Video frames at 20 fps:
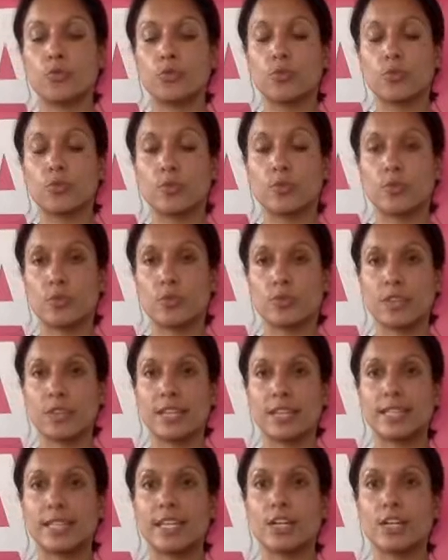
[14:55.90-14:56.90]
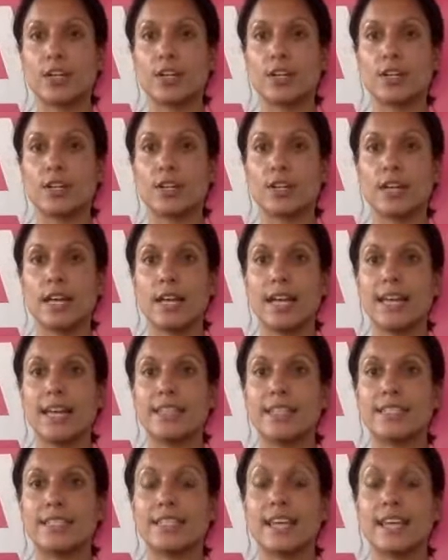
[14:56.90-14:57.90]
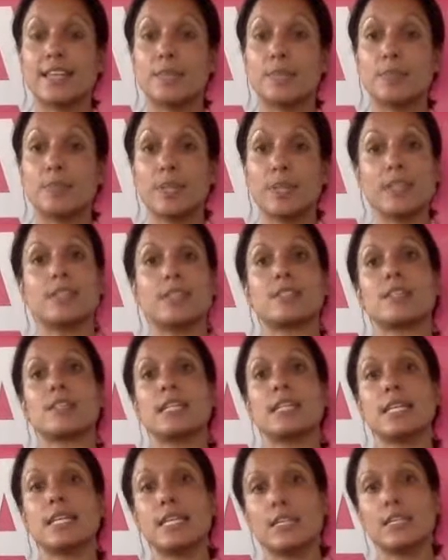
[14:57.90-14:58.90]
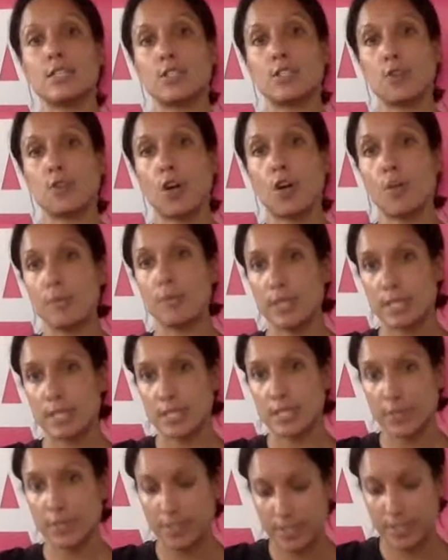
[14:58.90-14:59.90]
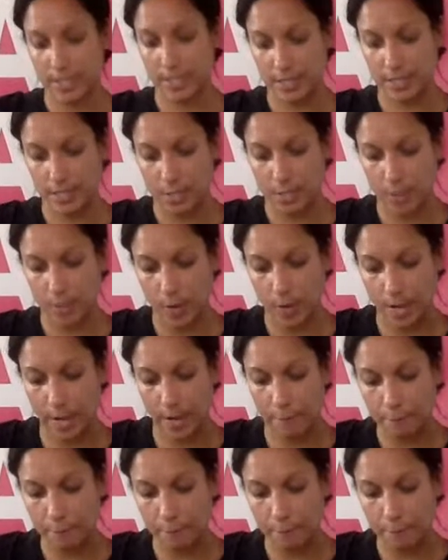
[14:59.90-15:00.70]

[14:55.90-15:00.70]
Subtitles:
we sort of clear and send peace and ease to all beings feeling in this way.